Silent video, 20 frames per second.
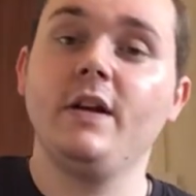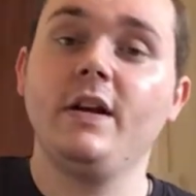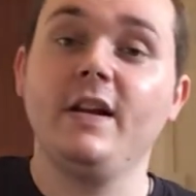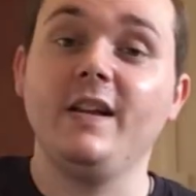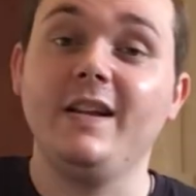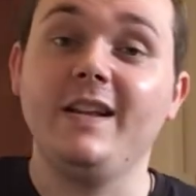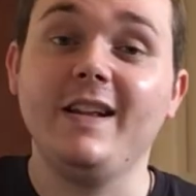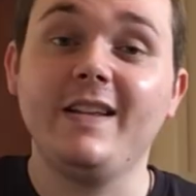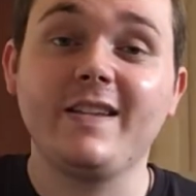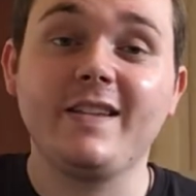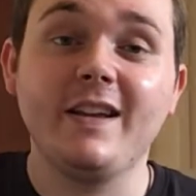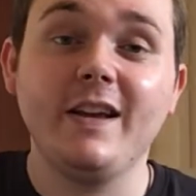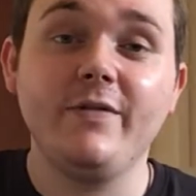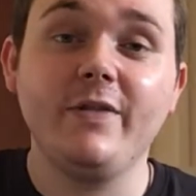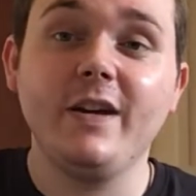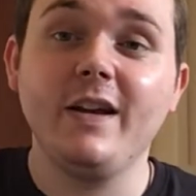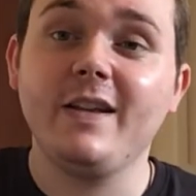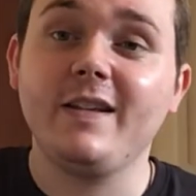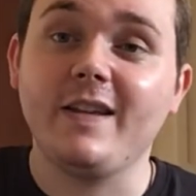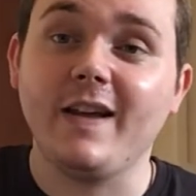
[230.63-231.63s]
Let's give it
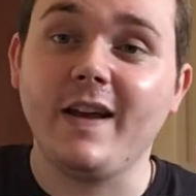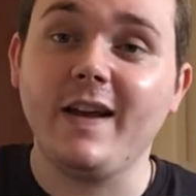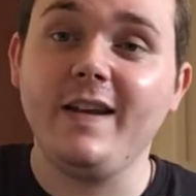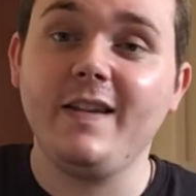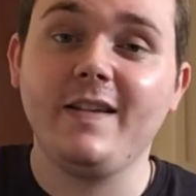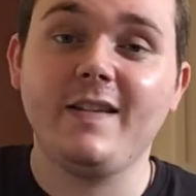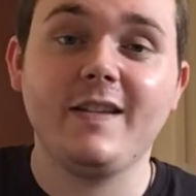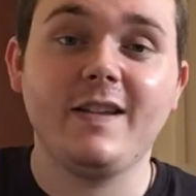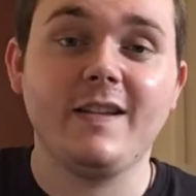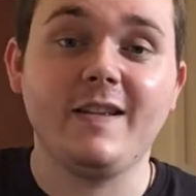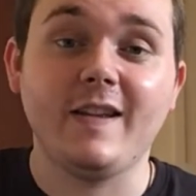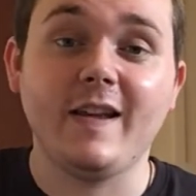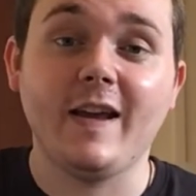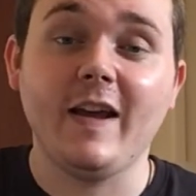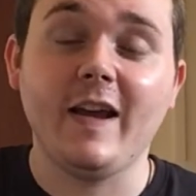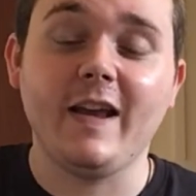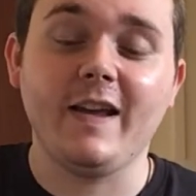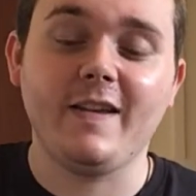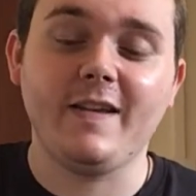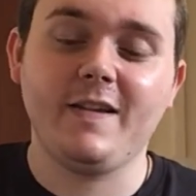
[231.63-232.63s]
a taste
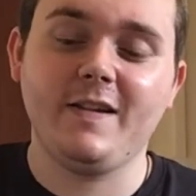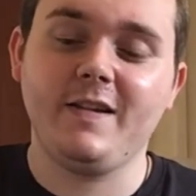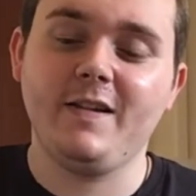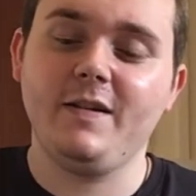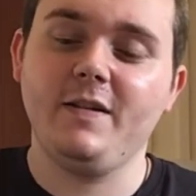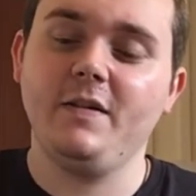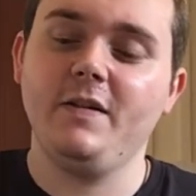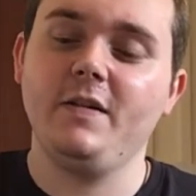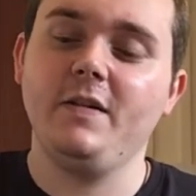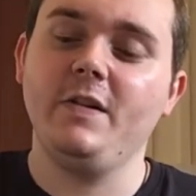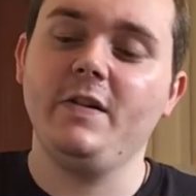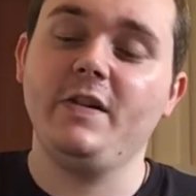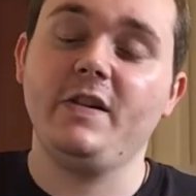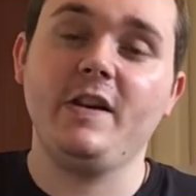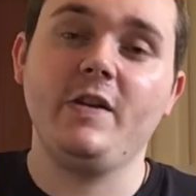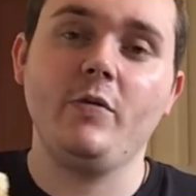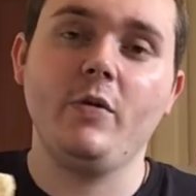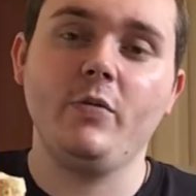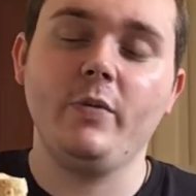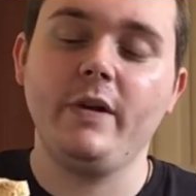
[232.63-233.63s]
test. See
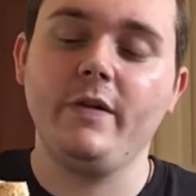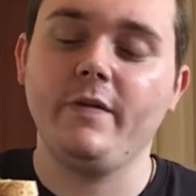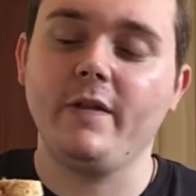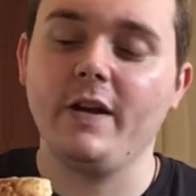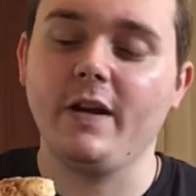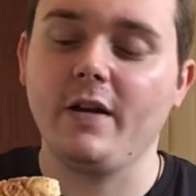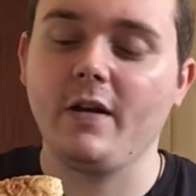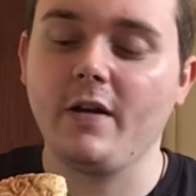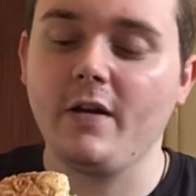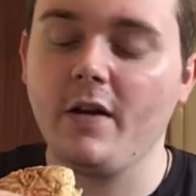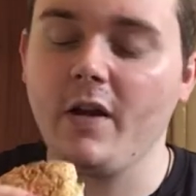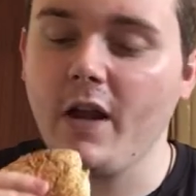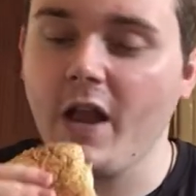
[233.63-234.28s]
what we think.